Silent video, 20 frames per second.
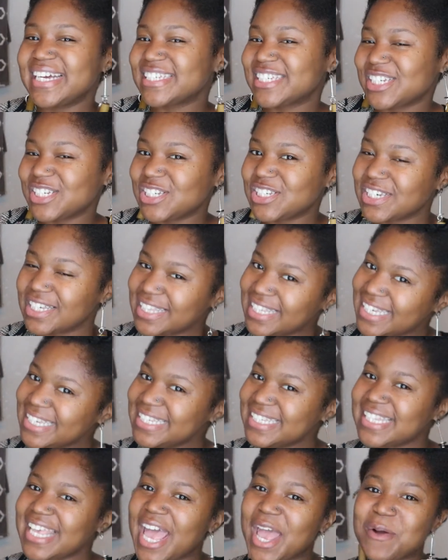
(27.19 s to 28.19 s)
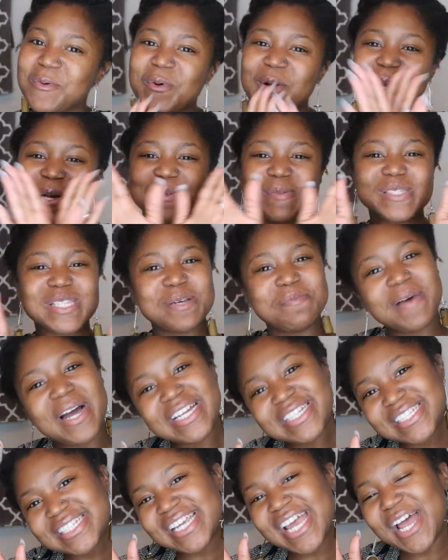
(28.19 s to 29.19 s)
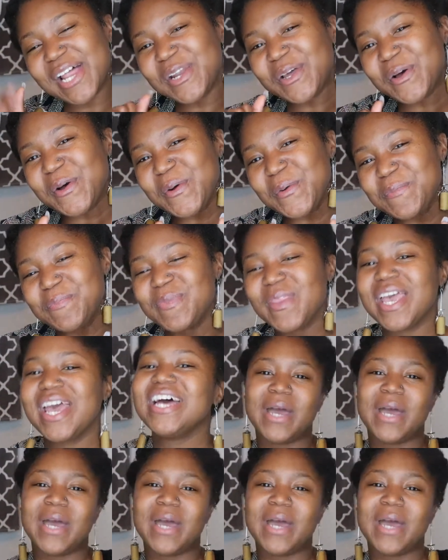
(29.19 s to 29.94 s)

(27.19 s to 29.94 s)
Daeja Shallise and welcome to my channel.